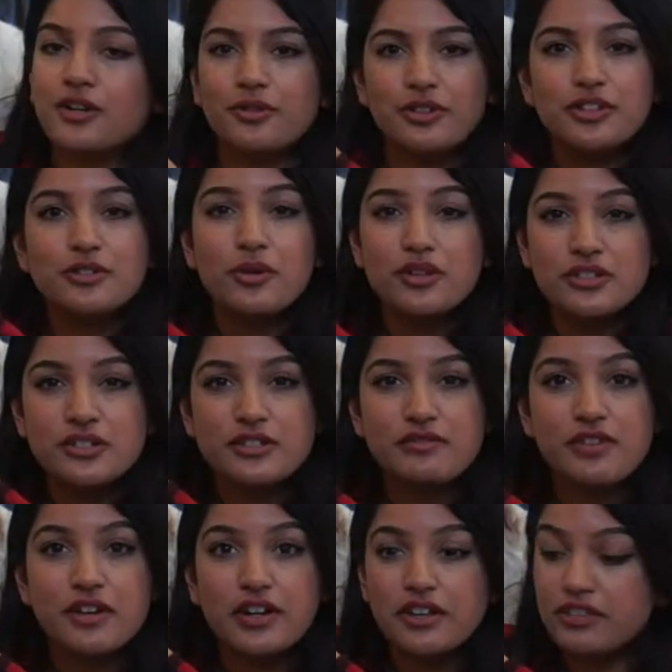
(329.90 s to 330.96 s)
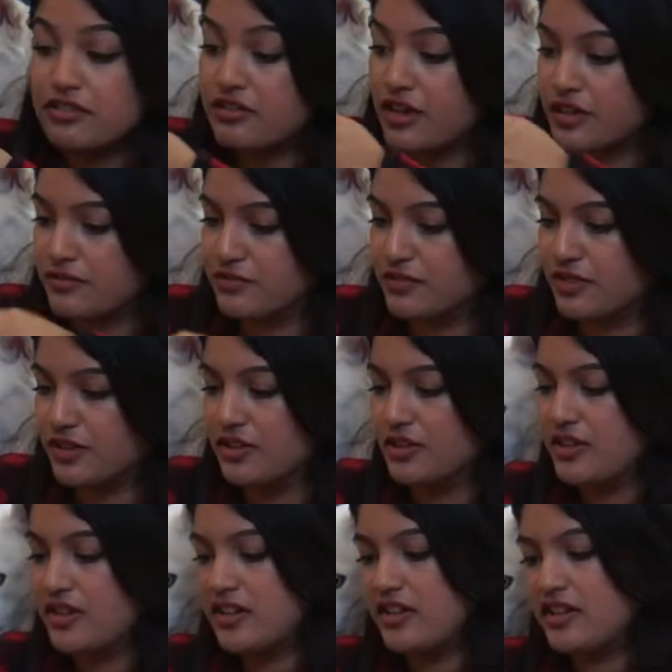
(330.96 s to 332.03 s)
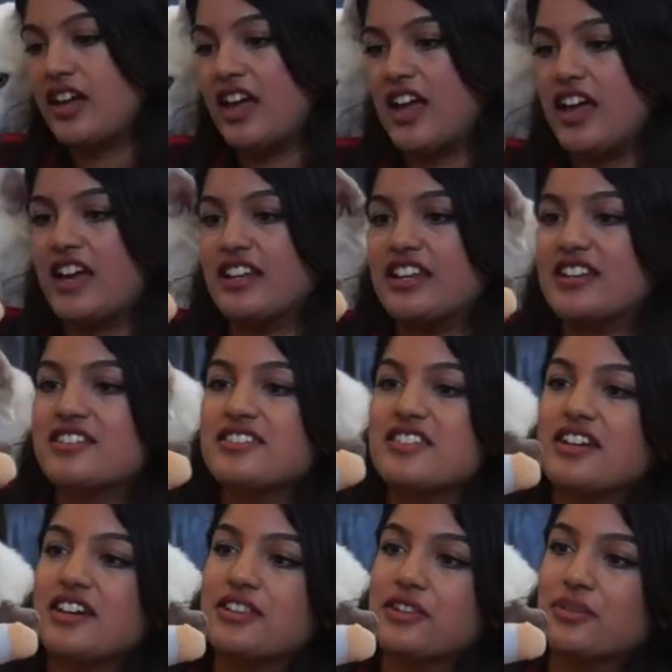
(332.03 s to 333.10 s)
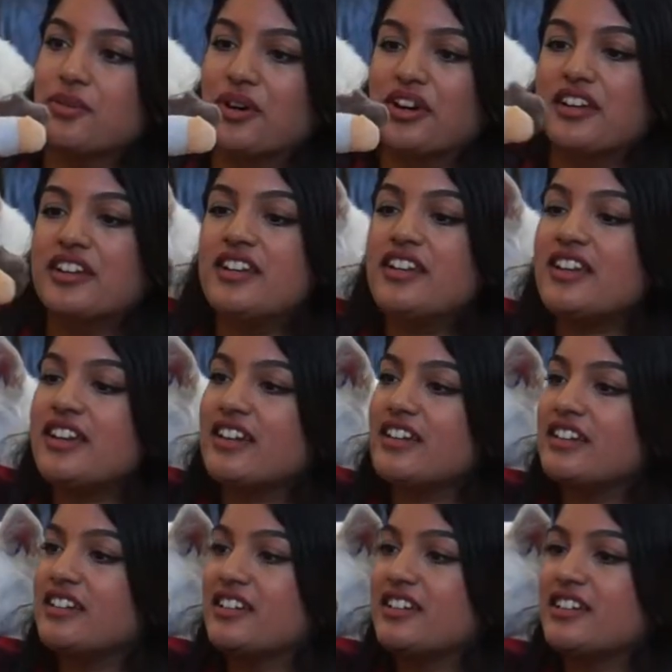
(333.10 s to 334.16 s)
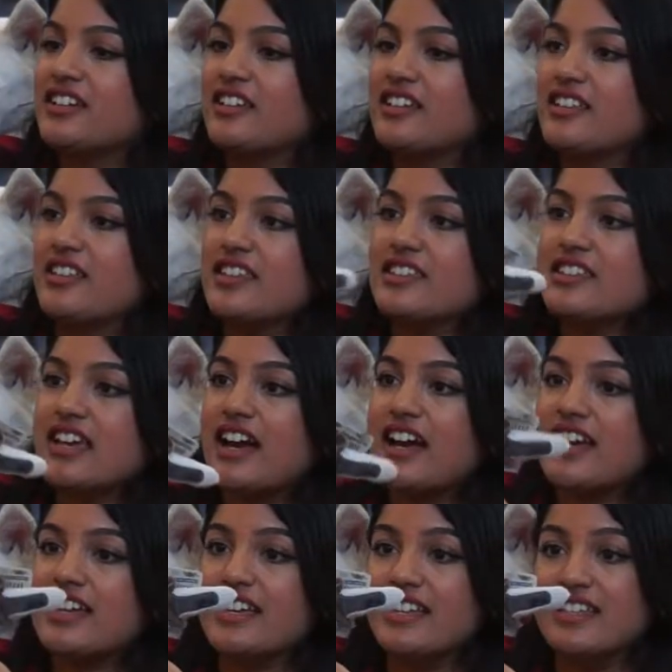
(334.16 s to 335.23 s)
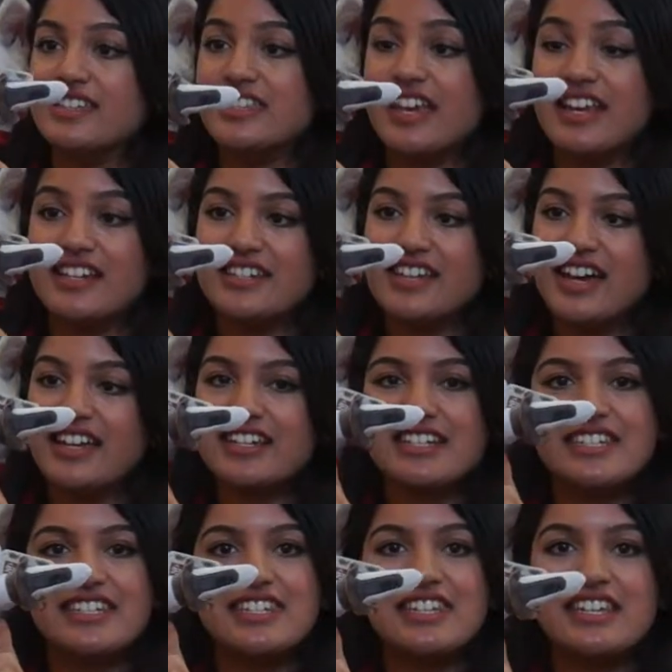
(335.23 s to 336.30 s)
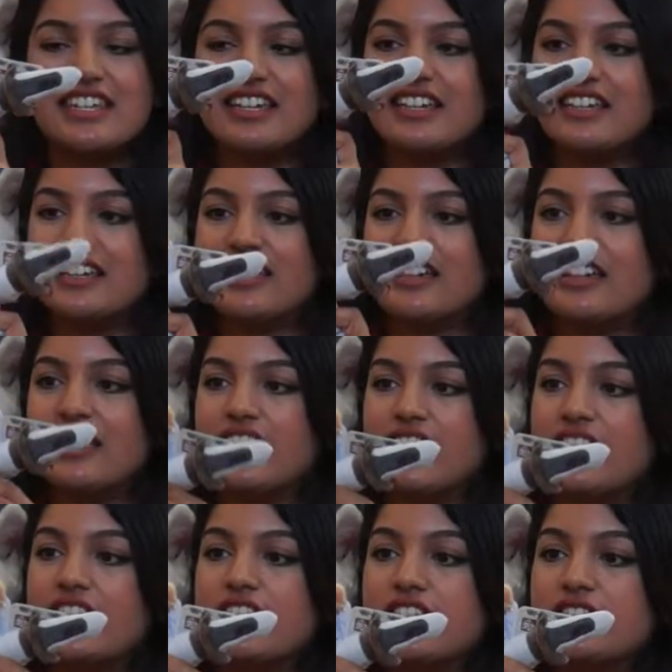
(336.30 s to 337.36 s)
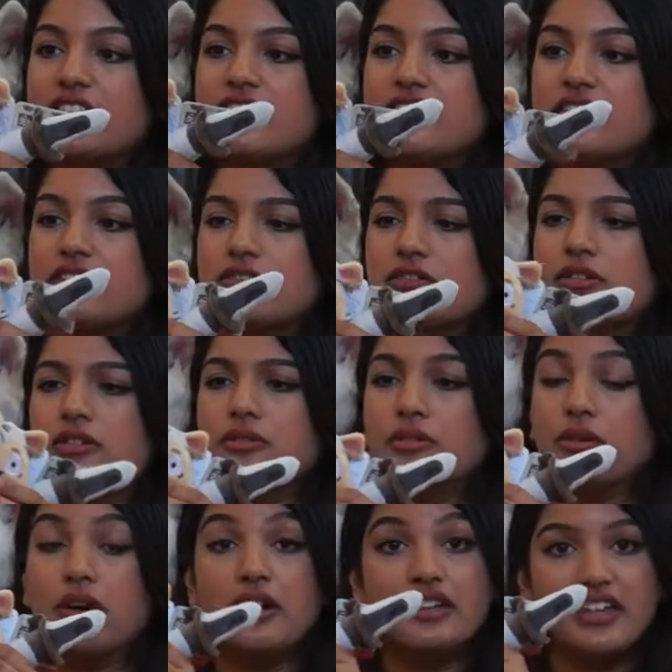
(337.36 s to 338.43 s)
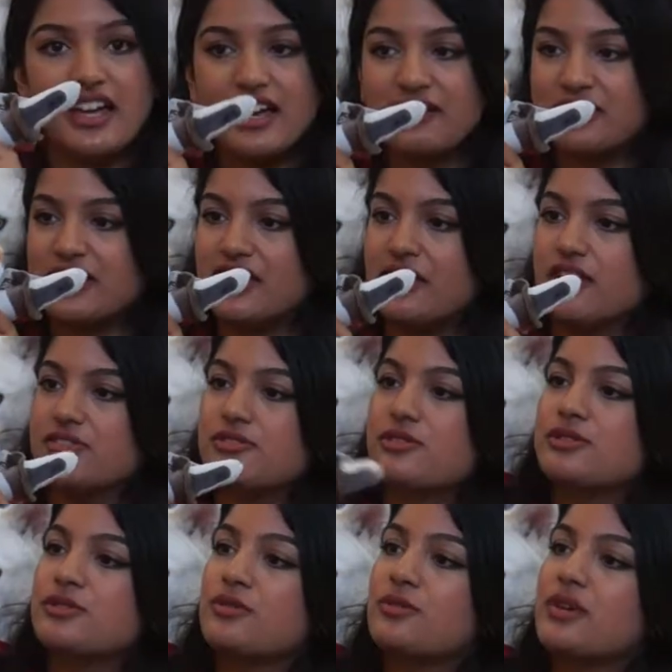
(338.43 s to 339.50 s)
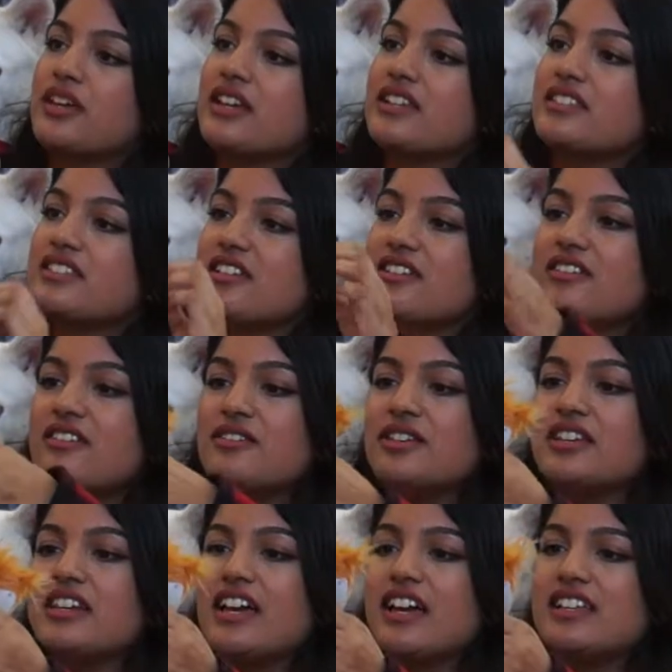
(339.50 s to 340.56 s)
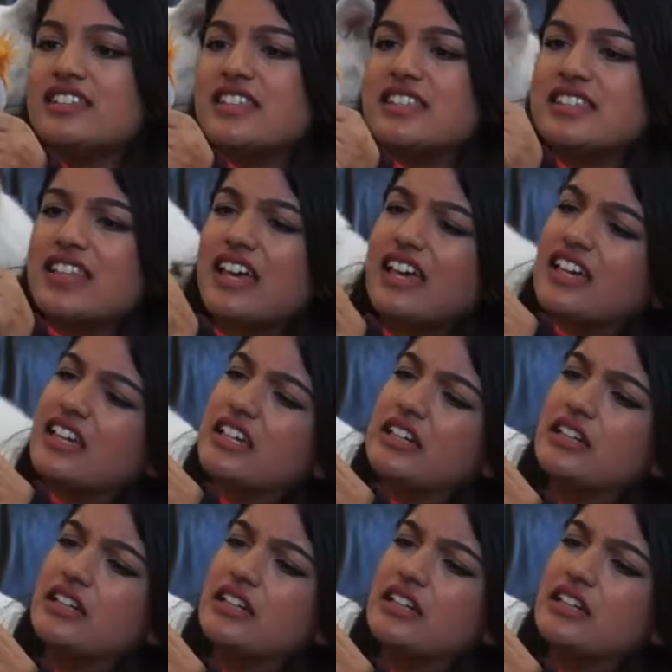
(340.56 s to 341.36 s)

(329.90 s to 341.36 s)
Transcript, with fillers: their toys are just very thoughtful. And here's the other one. This guy is a knight. And, oh, oh yeah, he also squeaks. Oh, and he has this like,